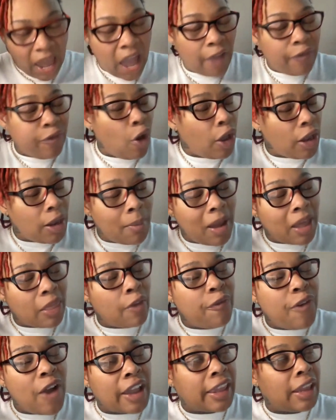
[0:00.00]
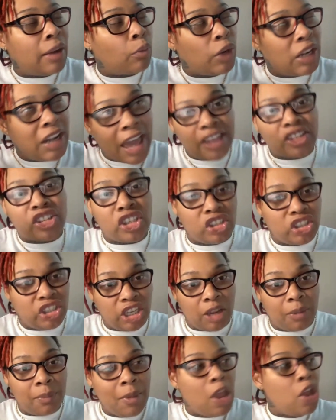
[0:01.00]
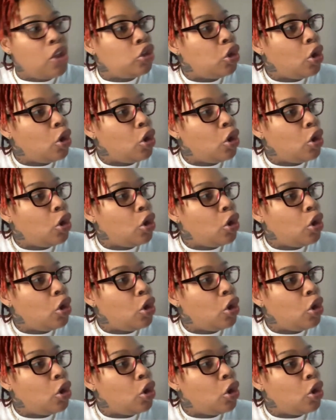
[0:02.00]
if you're in a motherfucking relationship,